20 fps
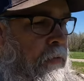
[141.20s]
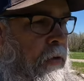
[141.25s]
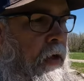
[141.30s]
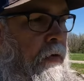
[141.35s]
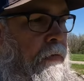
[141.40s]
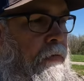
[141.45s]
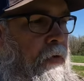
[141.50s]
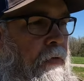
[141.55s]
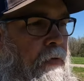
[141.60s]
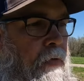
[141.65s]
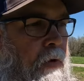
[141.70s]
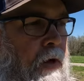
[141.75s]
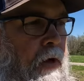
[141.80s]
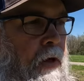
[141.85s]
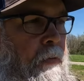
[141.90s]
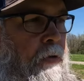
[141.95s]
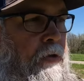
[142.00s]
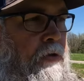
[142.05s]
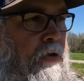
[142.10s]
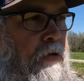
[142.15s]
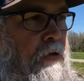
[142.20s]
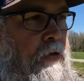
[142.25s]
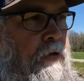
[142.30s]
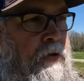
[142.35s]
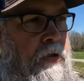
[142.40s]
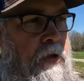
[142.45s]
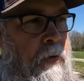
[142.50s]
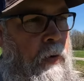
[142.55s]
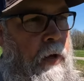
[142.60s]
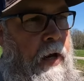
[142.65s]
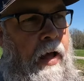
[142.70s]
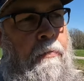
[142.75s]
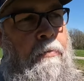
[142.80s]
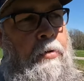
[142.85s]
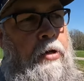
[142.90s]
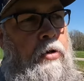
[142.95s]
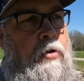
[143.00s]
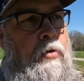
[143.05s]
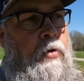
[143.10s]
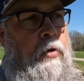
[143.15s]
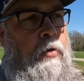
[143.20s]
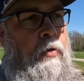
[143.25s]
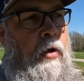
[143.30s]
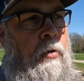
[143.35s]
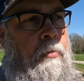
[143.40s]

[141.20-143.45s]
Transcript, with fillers: be off your frame. And so usually what I've been doing